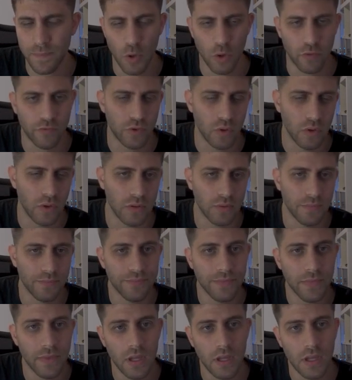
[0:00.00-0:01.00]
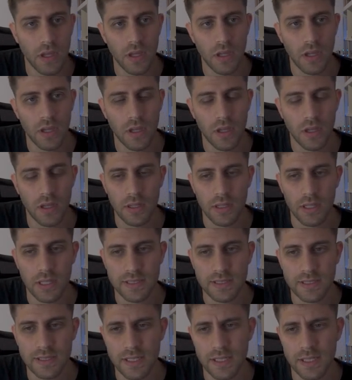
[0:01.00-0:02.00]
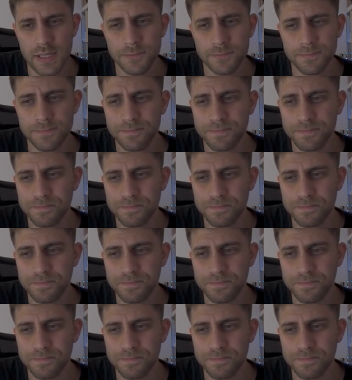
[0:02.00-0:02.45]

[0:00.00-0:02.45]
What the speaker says: overall. Let's see.